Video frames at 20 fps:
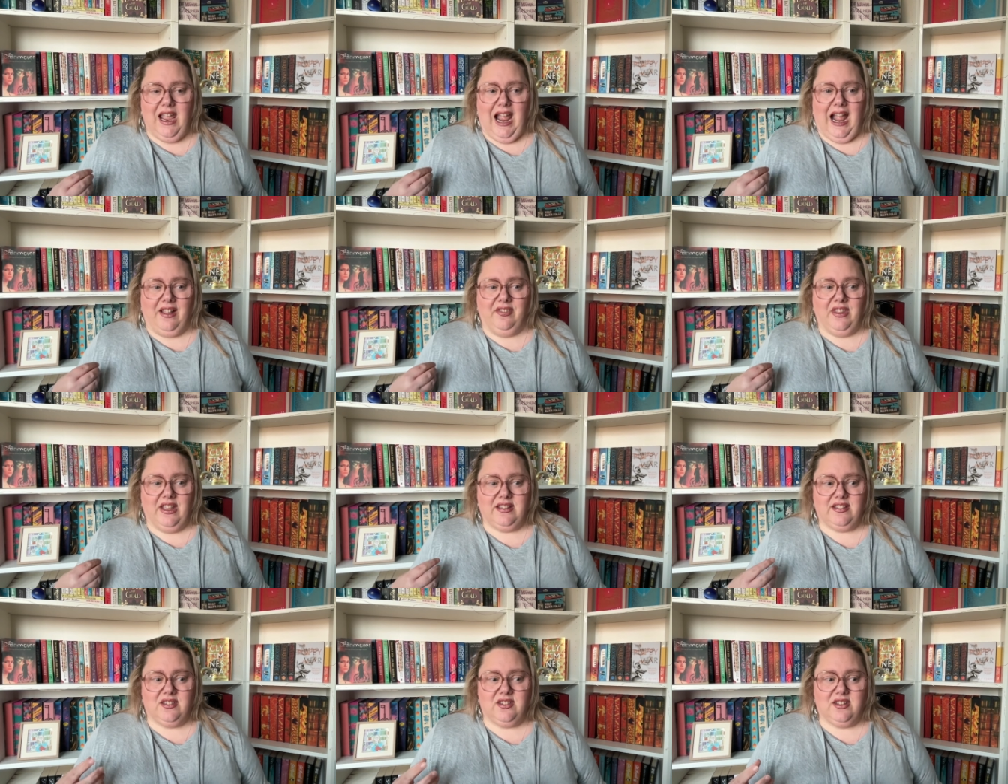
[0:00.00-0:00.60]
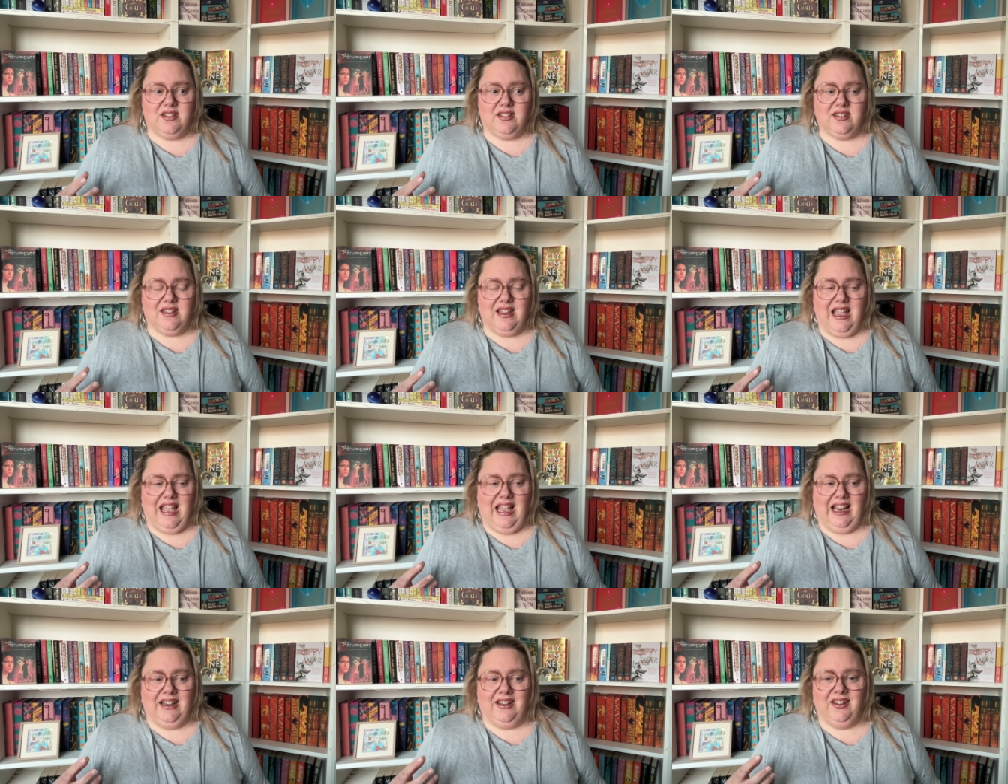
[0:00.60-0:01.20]
And there's just
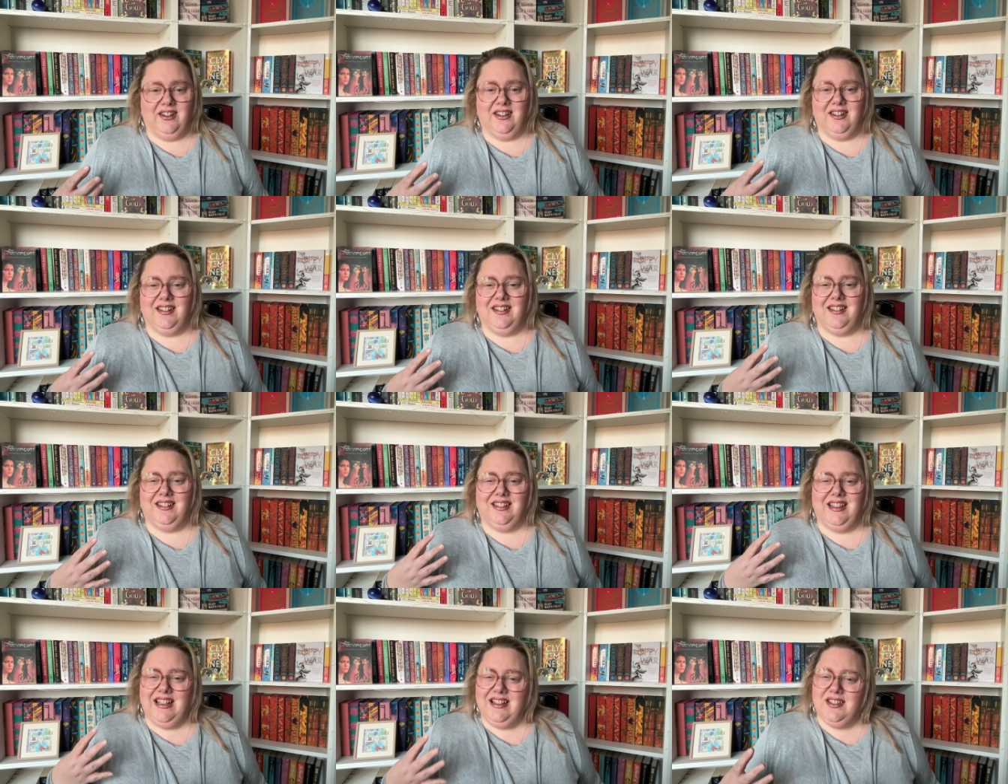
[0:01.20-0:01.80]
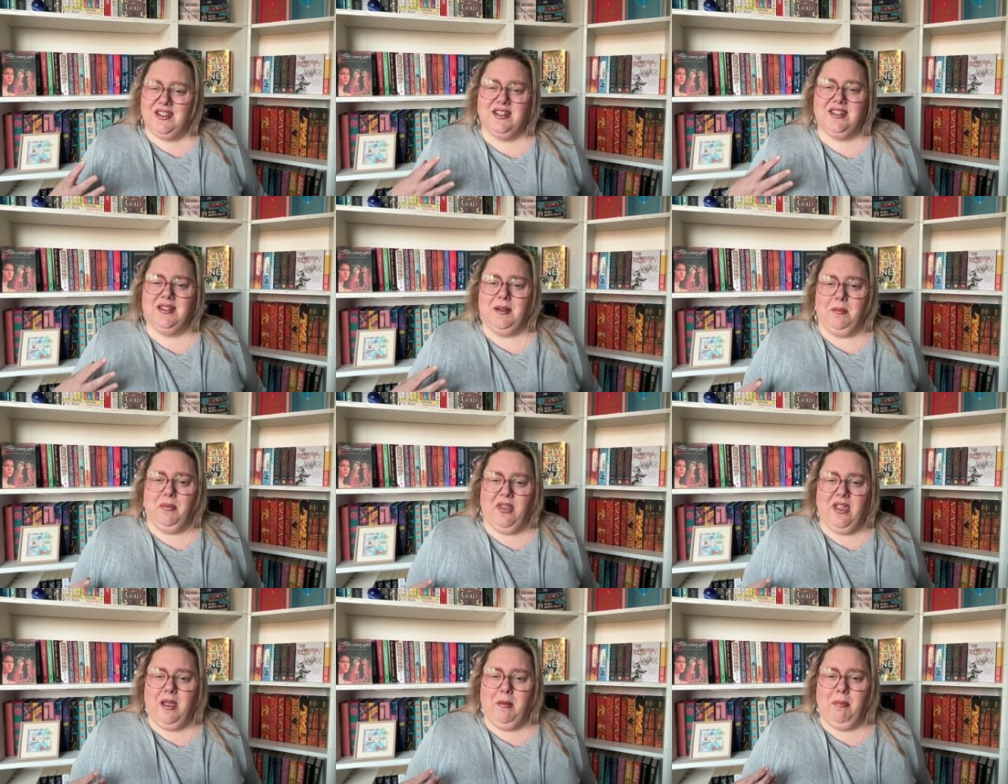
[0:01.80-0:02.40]
and there's just
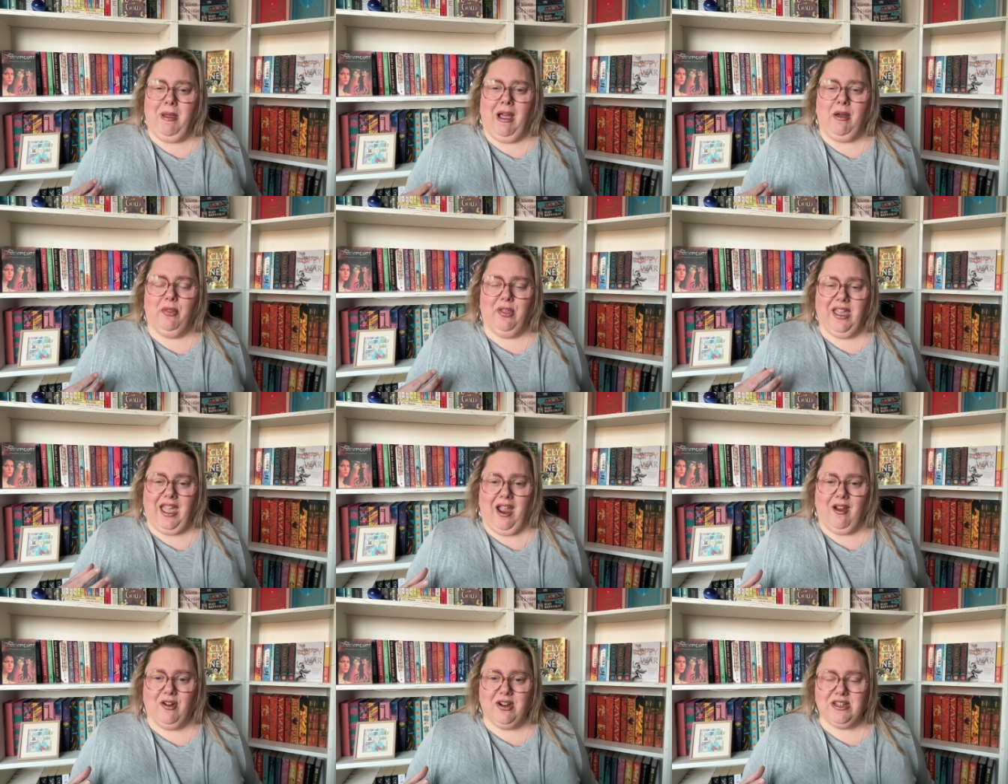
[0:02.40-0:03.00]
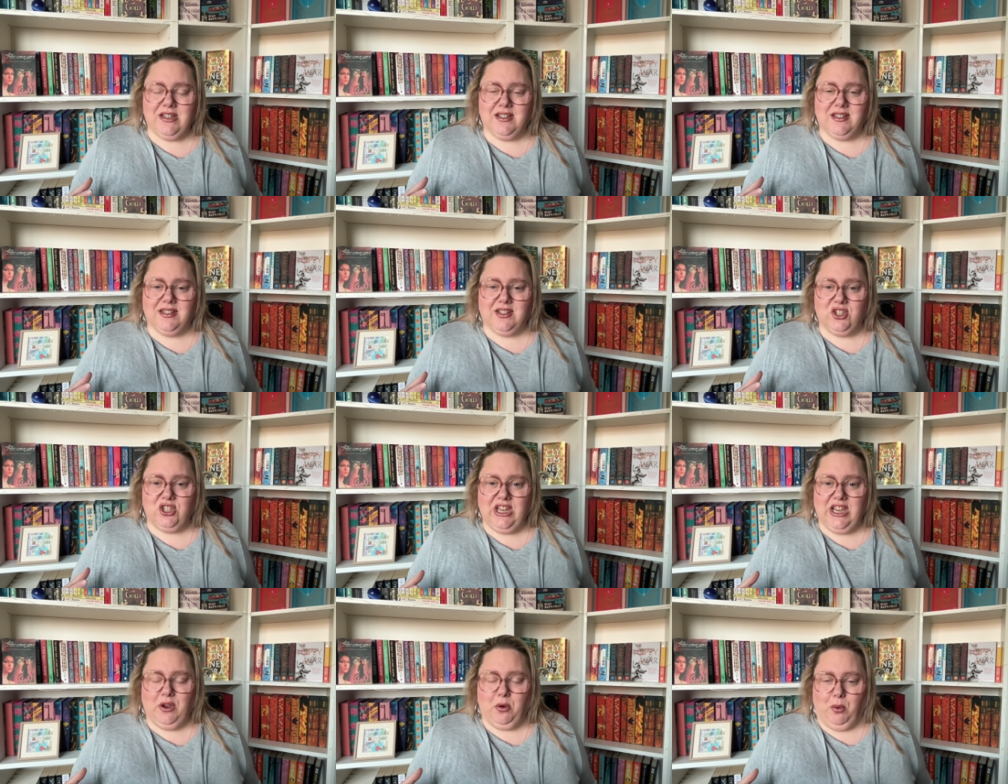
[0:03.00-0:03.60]
something about the characters that
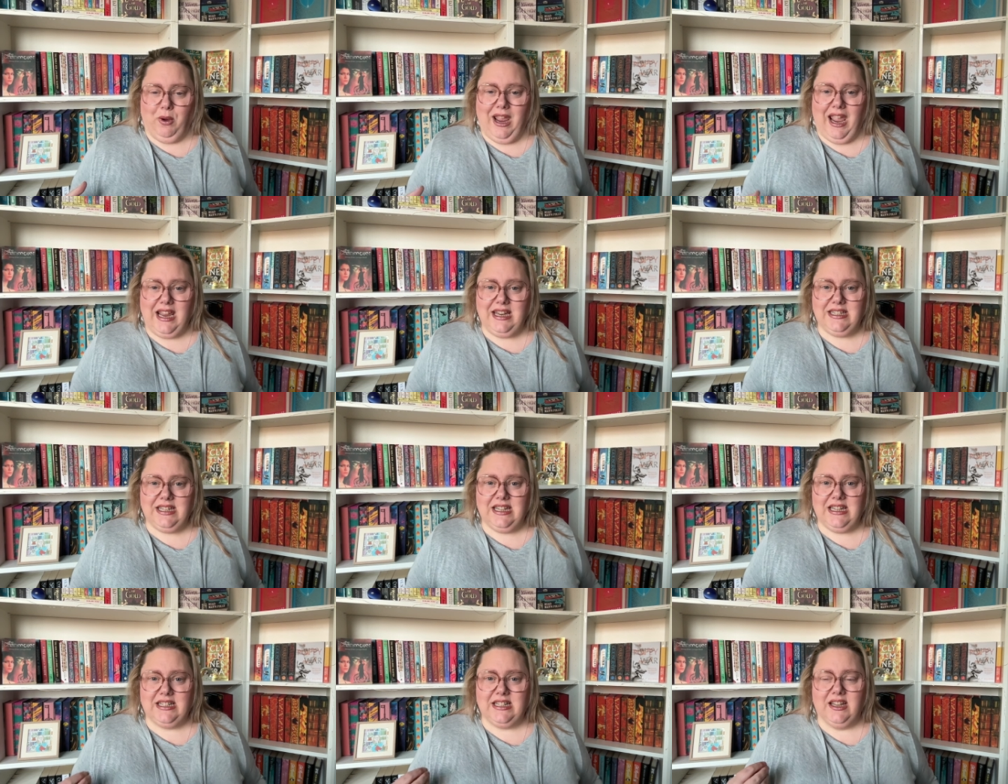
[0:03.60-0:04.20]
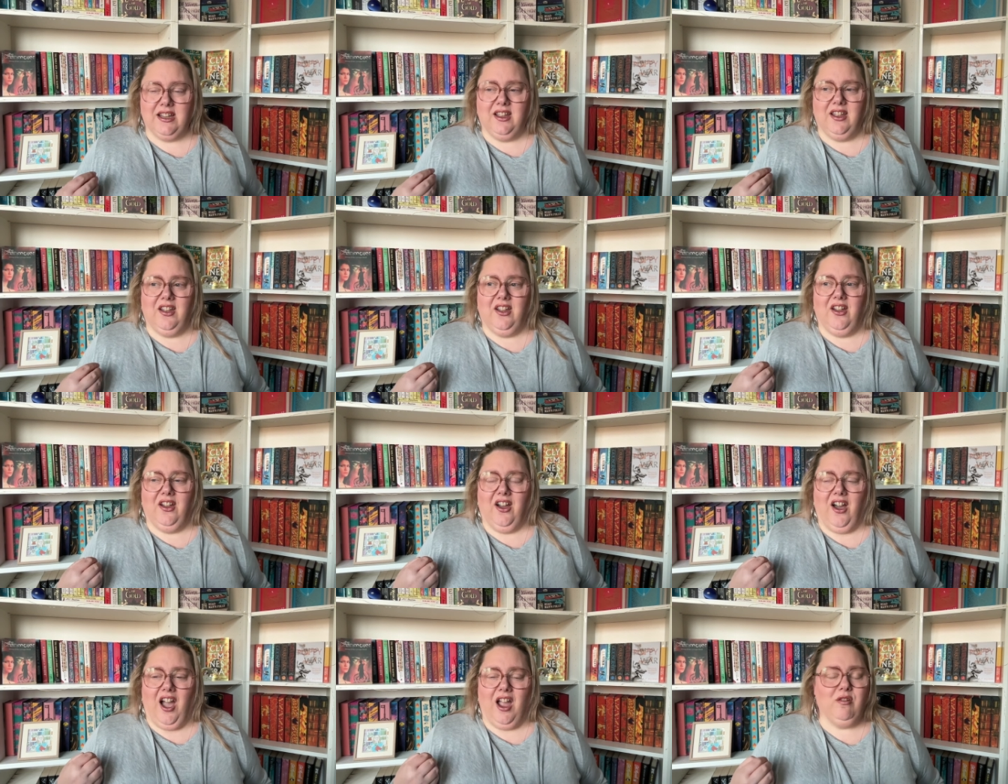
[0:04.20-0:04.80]
she created
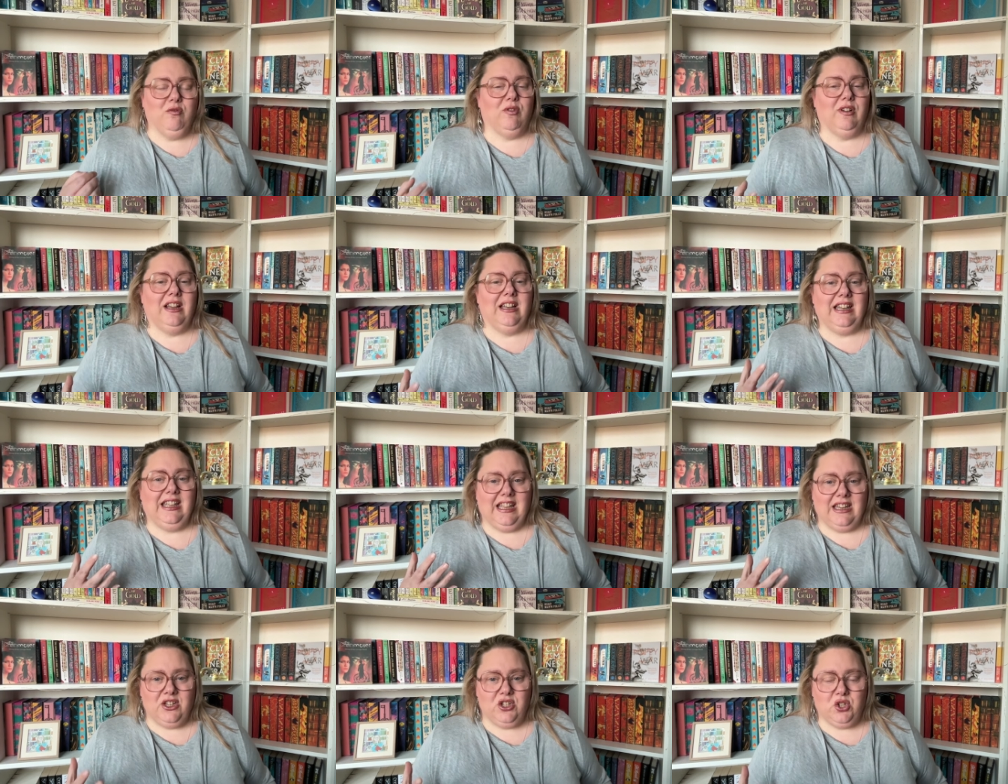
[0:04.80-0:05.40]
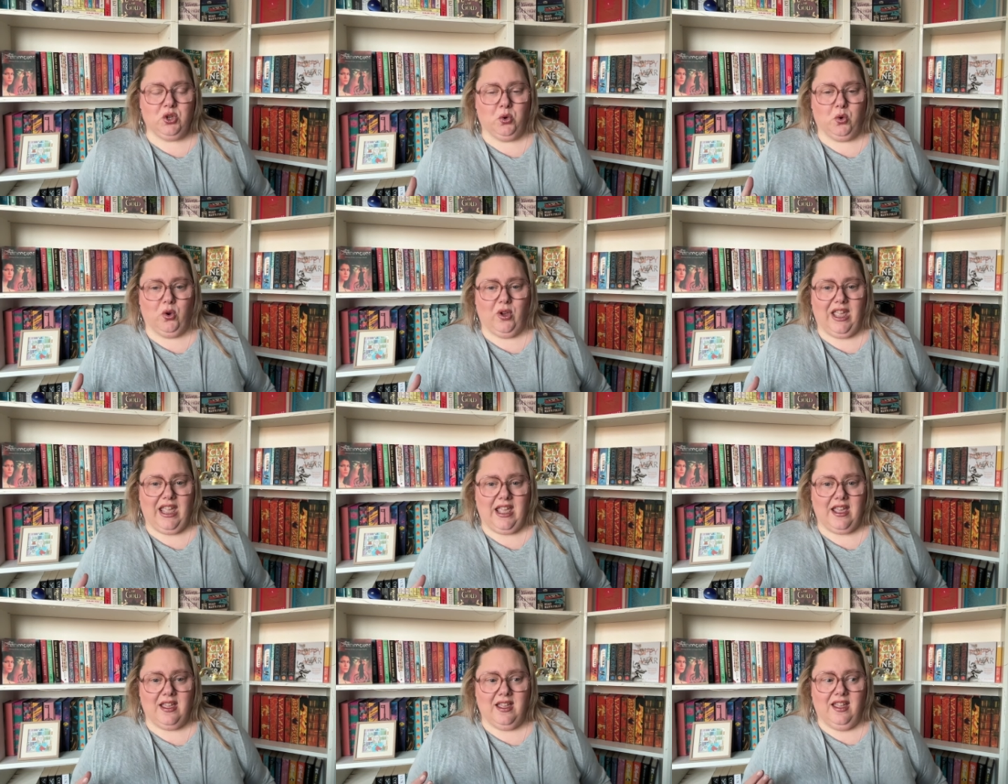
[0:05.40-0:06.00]
I really
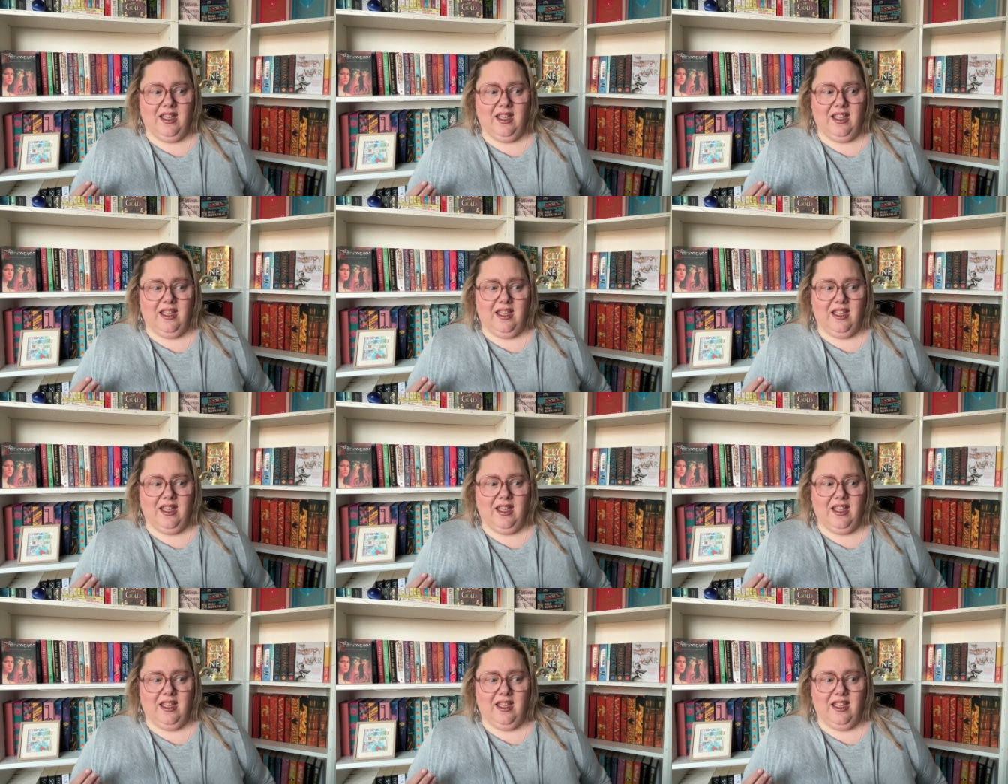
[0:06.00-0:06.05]
enjoy.